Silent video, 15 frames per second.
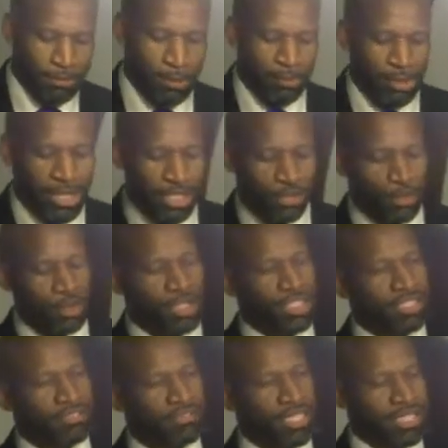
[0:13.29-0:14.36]
For perpetual
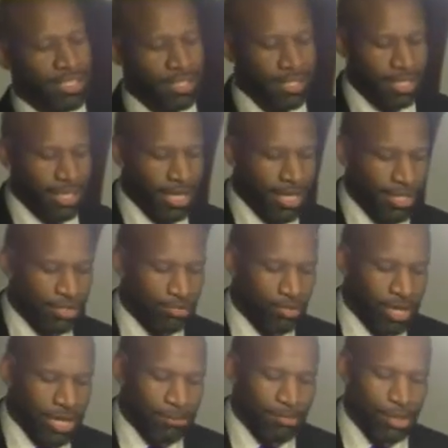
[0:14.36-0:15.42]
generations, God's
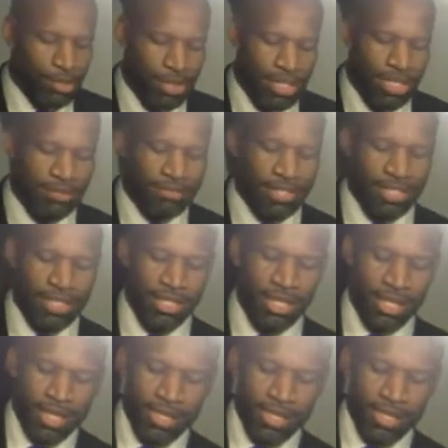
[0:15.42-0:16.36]
rainbow covenant